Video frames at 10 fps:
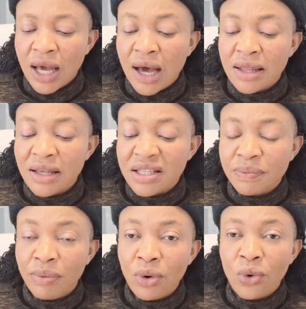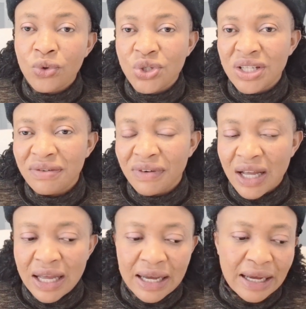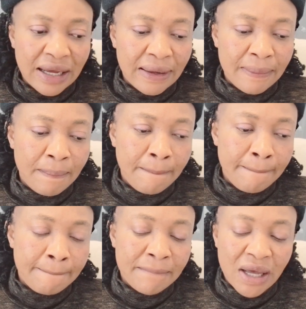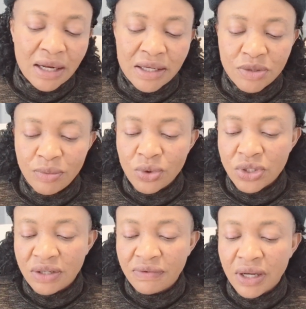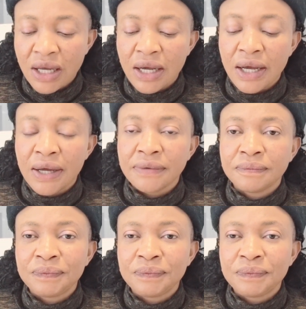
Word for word: an explosive anger an explosive anger.